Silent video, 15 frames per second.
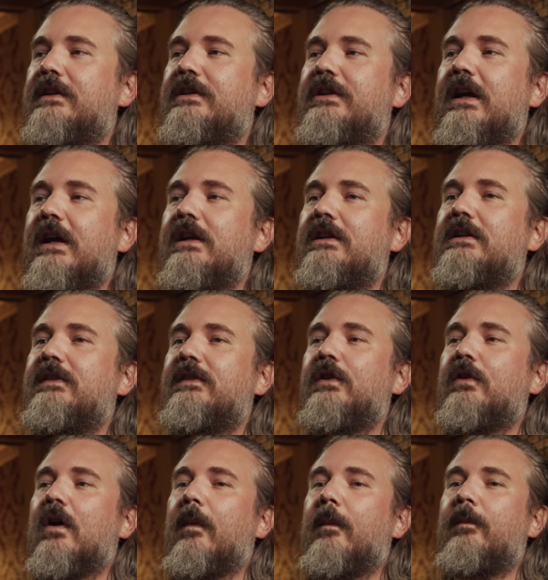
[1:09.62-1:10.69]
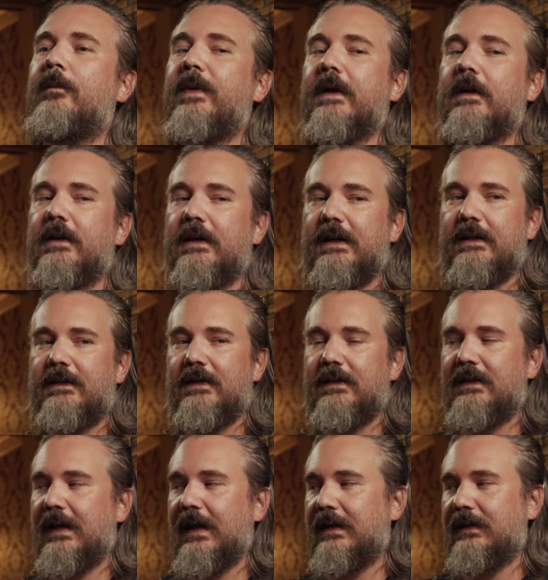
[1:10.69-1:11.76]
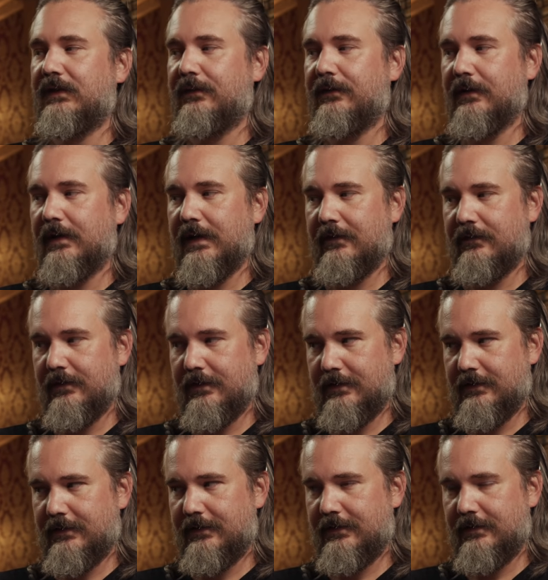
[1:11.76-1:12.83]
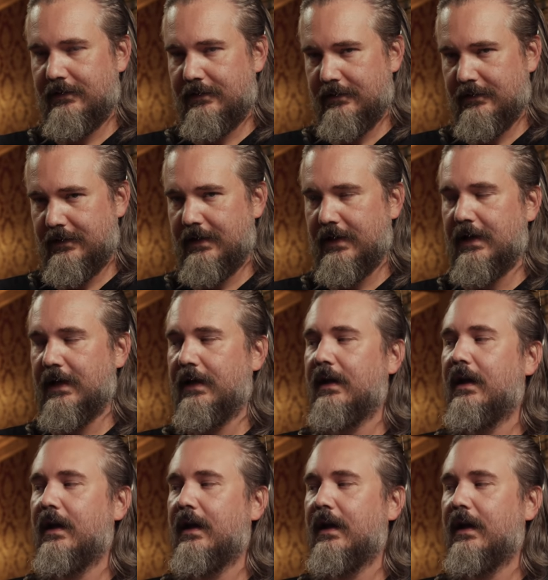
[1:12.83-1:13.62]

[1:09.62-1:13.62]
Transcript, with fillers: it changes your ability to taste flavor. Yes. Okay.